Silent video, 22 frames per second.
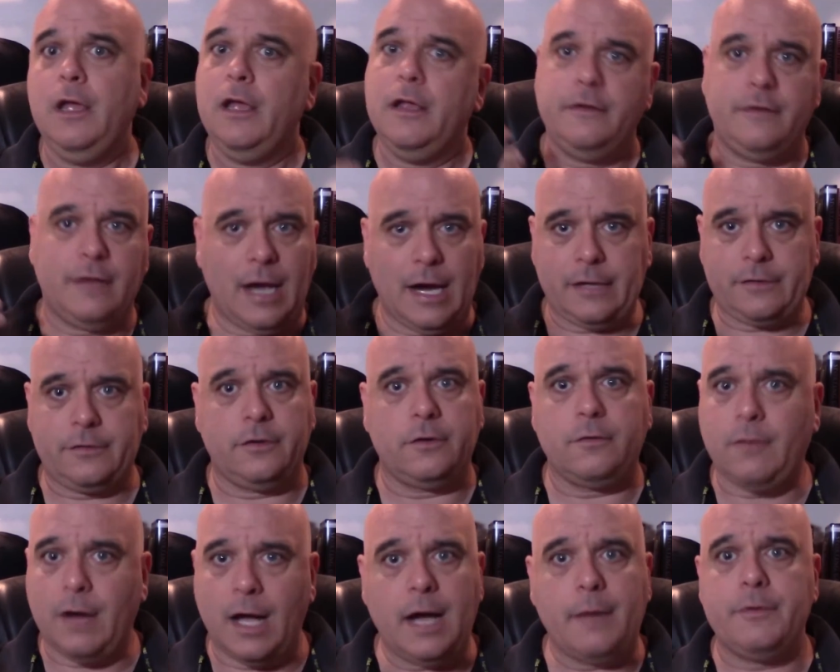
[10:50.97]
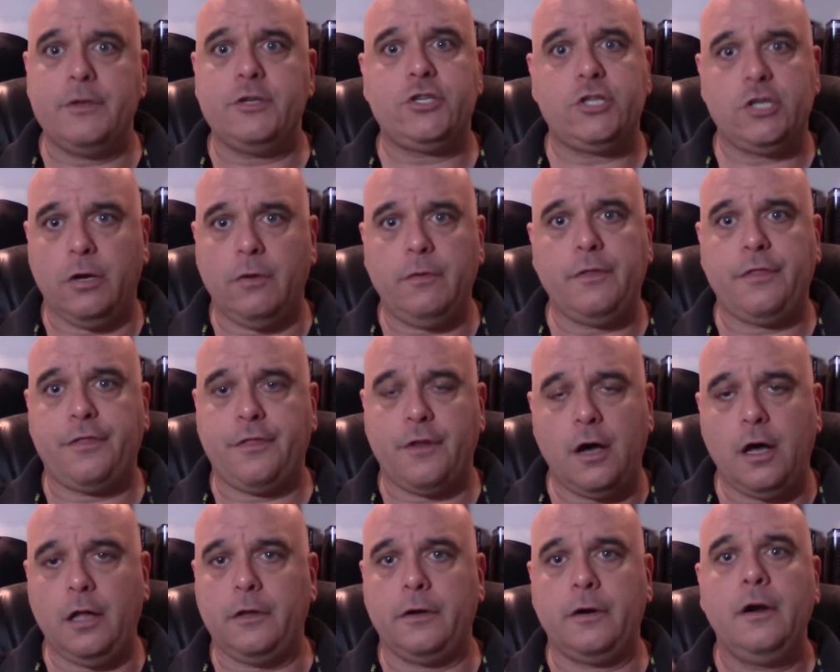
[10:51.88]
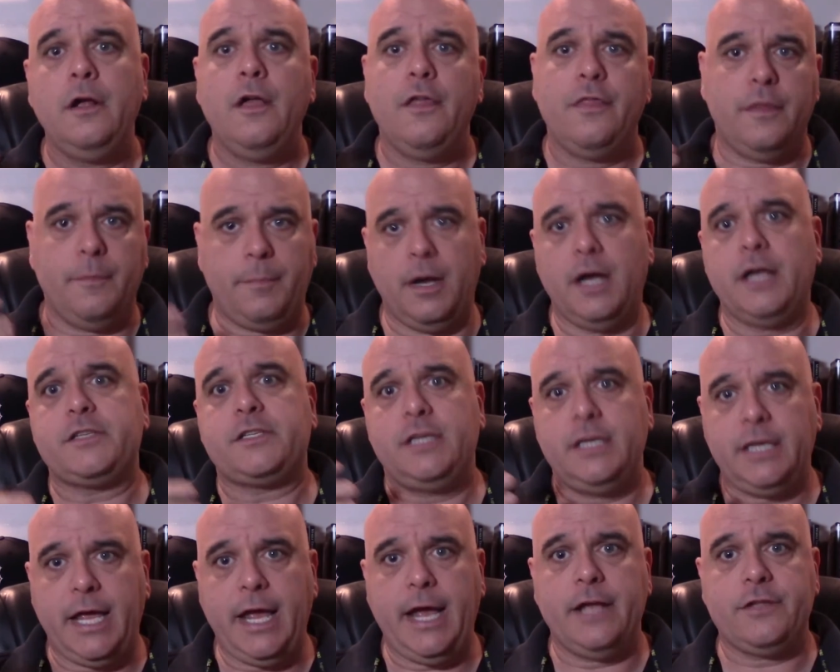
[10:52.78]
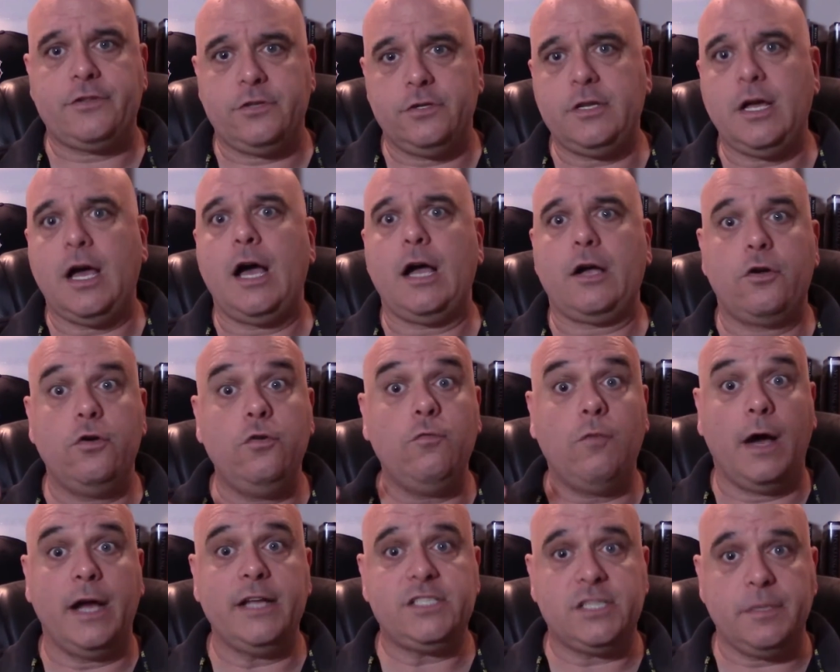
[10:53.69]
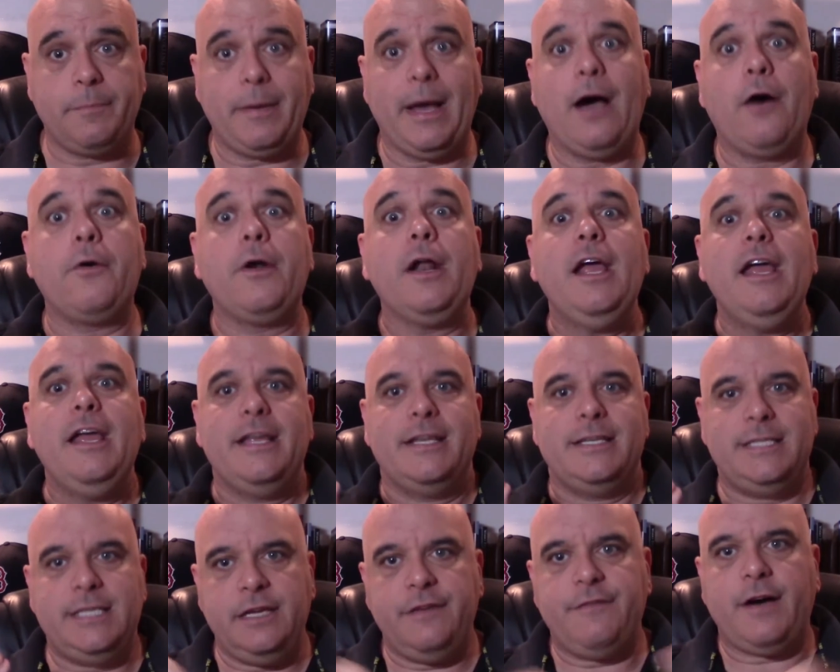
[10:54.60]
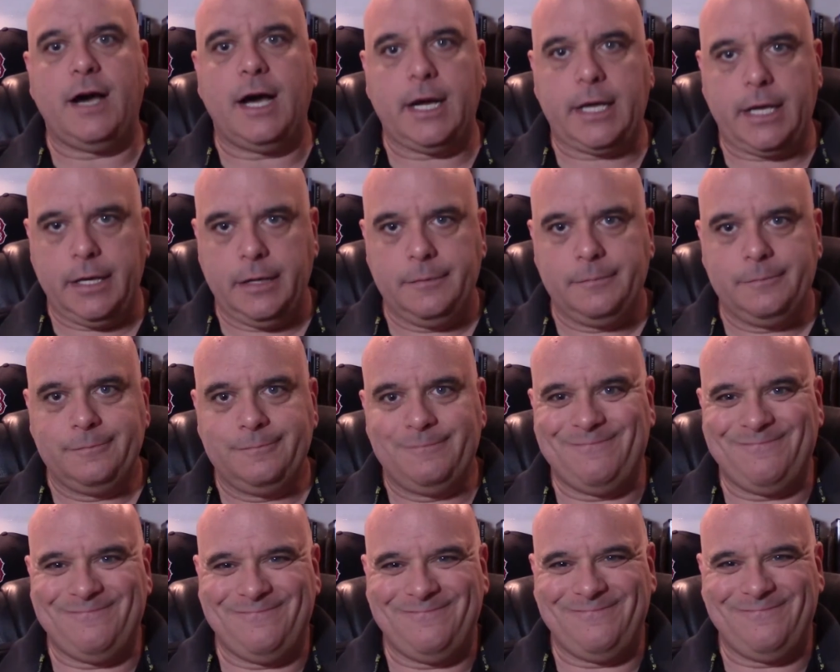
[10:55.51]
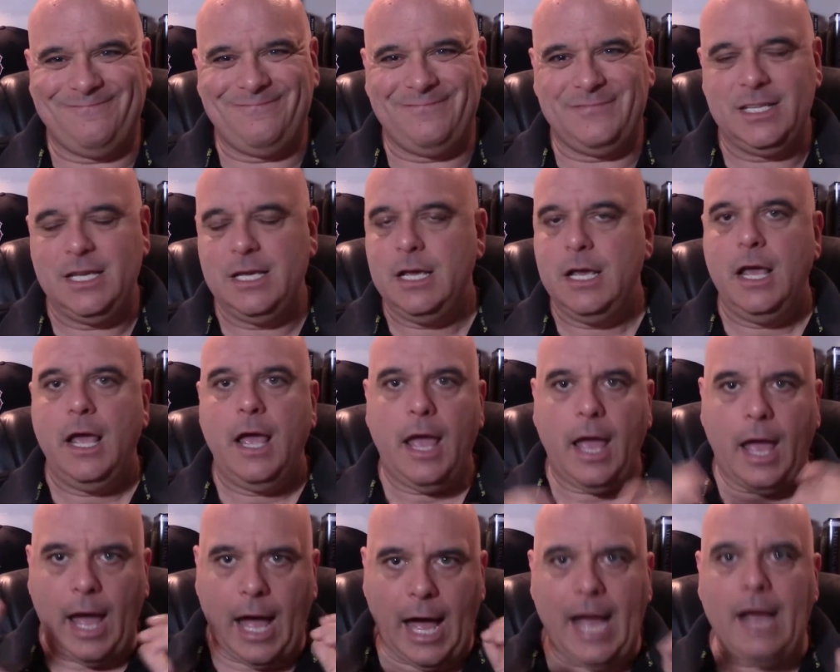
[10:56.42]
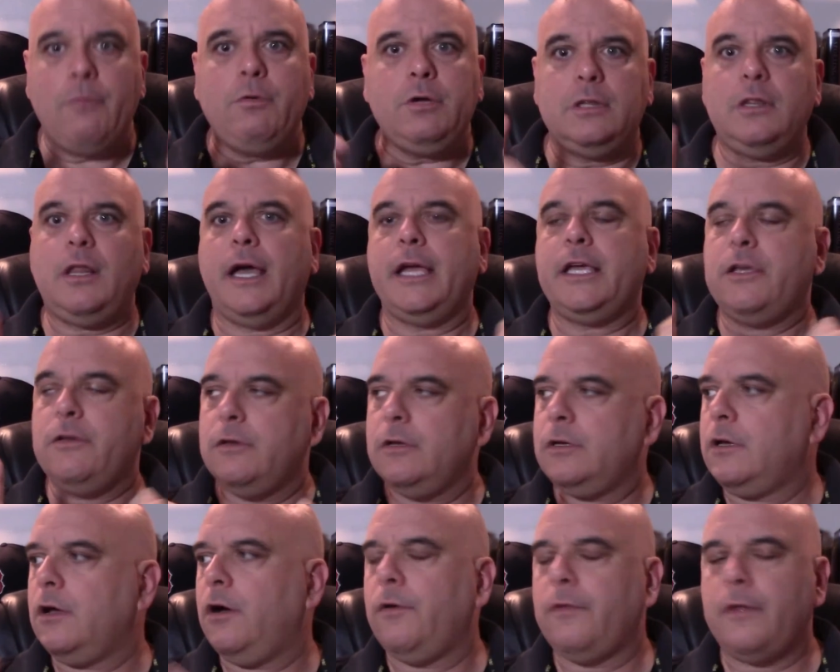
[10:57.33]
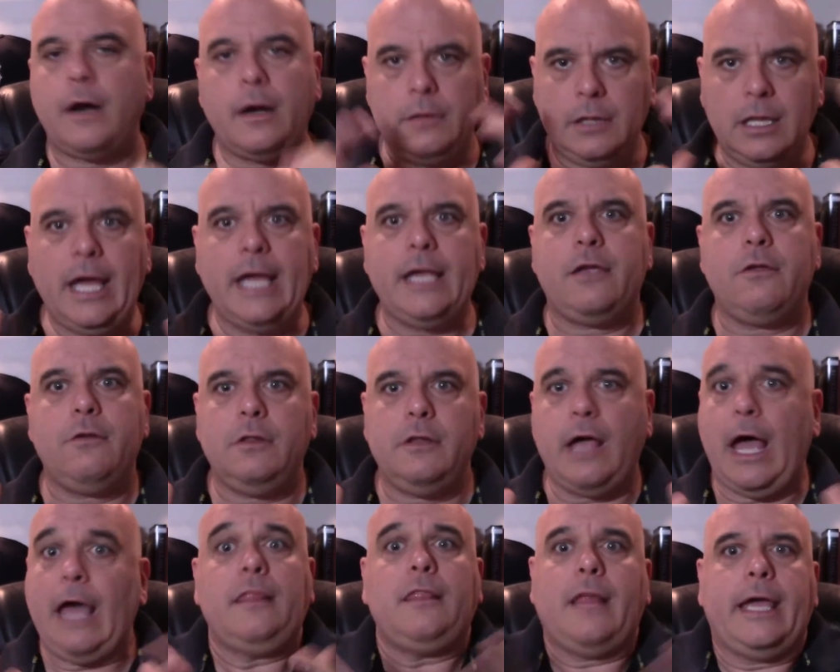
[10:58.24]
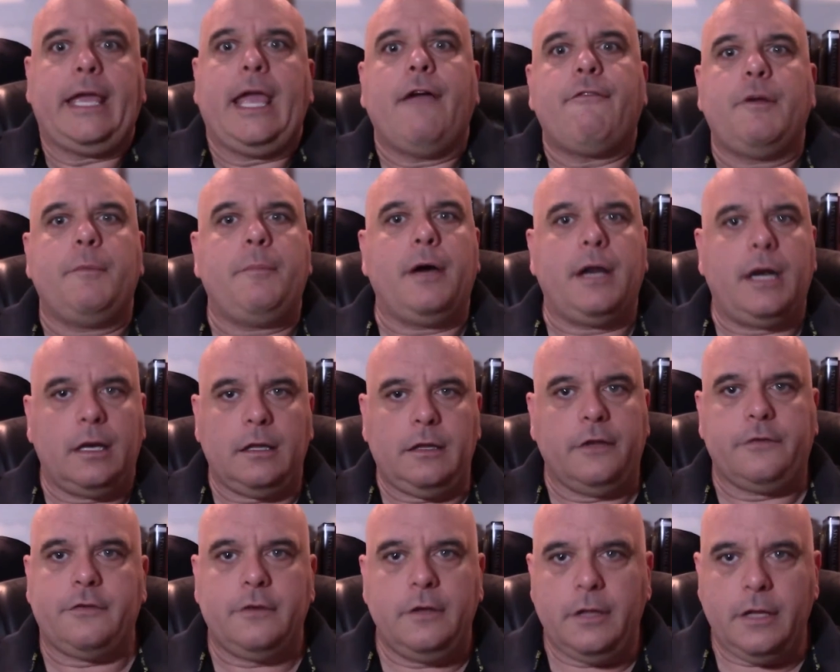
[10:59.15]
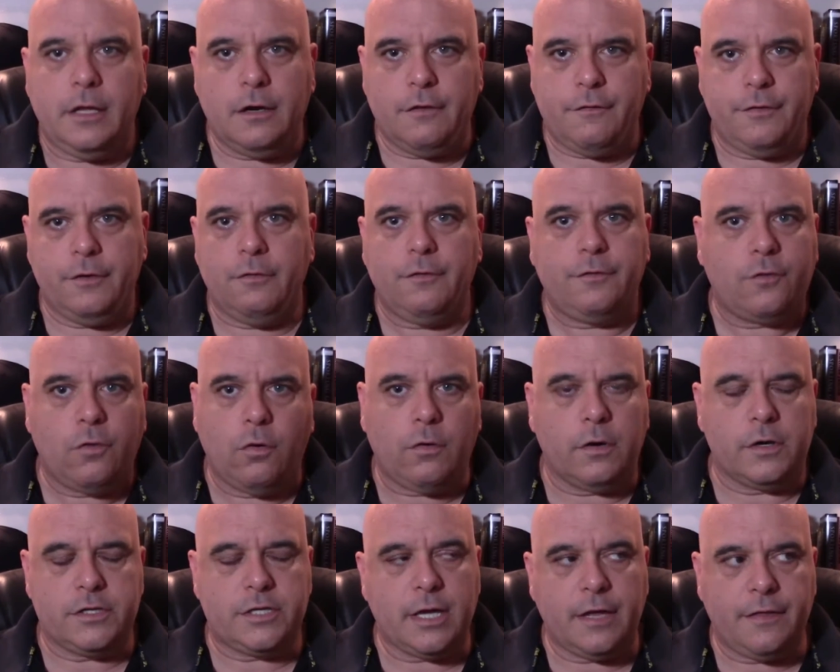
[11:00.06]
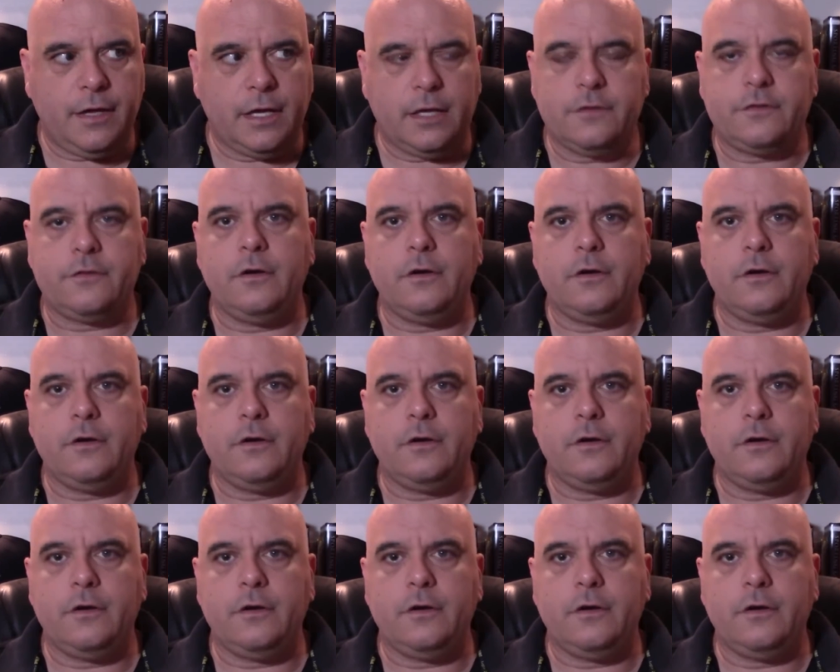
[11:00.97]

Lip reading: Dr. Robin Schoenthaller, the Boston cancer doc, who writes about divoC. I would like you to go there. I'd like everybody to listen to the interview, of course. I think it's good